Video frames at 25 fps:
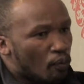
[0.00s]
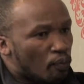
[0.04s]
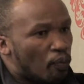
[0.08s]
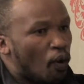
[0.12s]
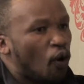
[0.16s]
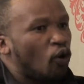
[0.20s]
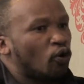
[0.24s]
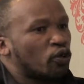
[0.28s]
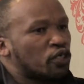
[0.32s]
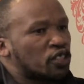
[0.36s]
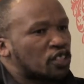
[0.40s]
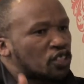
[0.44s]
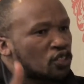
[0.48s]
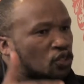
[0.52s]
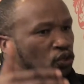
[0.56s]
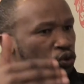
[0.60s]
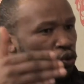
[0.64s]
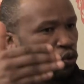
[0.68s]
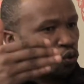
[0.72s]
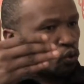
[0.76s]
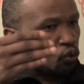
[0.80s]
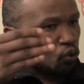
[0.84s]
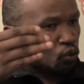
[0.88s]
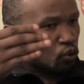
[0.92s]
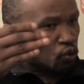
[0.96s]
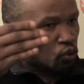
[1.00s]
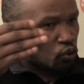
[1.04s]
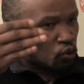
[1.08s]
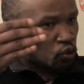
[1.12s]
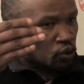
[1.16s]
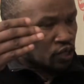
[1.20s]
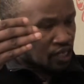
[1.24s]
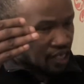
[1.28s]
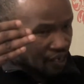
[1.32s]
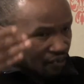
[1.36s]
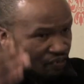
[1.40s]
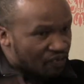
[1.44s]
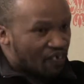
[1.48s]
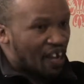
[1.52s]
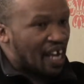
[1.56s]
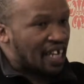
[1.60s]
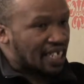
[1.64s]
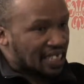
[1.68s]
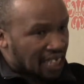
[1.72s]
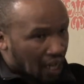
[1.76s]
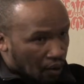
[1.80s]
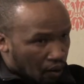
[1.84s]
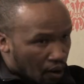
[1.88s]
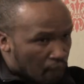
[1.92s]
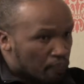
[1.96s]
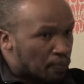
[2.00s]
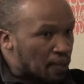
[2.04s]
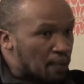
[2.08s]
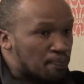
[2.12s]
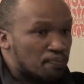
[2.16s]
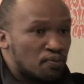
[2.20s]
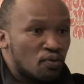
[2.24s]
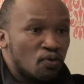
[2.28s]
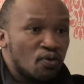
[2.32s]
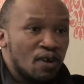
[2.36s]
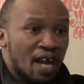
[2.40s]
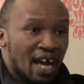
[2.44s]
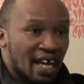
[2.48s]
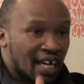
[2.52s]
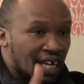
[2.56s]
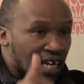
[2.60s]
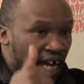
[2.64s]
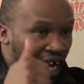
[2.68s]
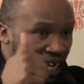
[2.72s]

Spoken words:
both to defend our people